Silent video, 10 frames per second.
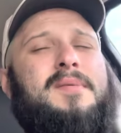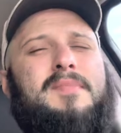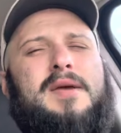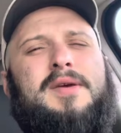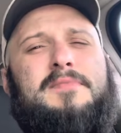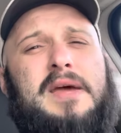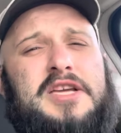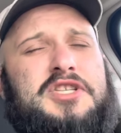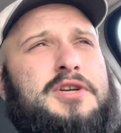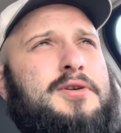Maybe it
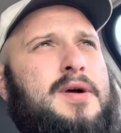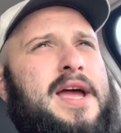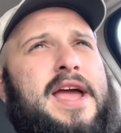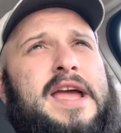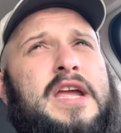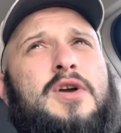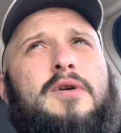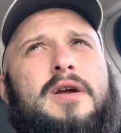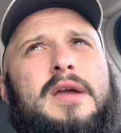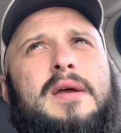makes you
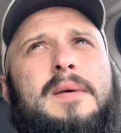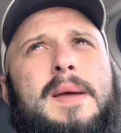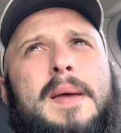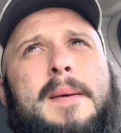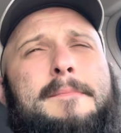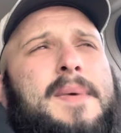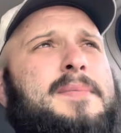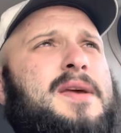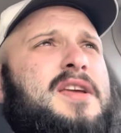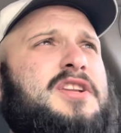angry.
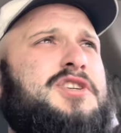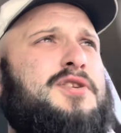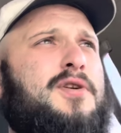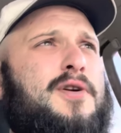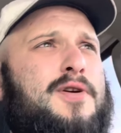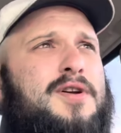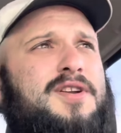Maybe it gets your